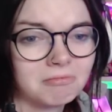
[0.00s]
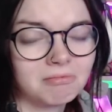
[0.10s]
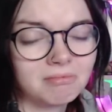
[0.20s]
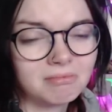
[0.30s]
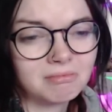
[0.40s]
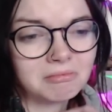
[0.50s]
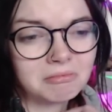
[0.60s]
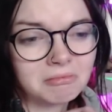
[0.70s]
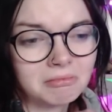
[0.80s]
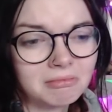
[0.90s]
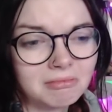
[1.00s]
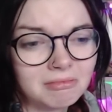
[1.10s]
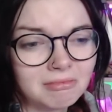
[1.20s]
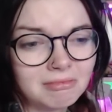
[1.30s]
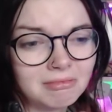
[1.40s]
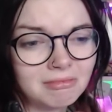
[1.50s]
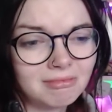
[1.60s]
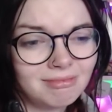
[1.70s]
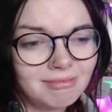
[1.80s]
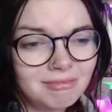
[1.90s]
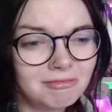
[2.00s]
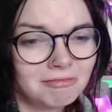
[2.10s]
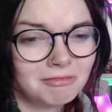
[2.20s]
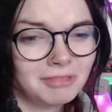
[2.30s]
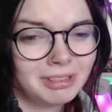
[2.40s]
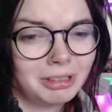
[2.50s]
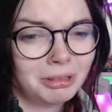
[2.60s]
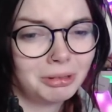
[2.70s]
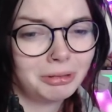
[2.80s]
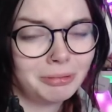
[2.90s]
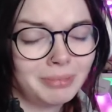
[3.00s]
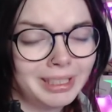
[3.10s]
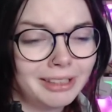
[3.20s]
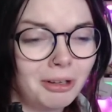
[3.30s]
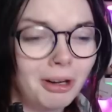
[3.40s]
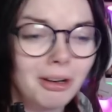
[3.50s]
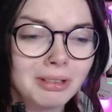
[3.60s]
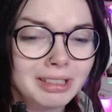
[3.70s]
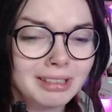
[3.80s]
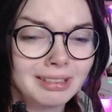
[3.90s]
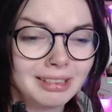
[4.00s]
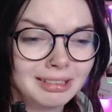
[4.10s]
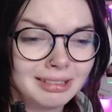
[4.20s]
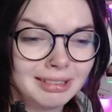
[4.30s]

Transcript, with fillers: I'm failing in my sleep. Oh my God. That's all I do.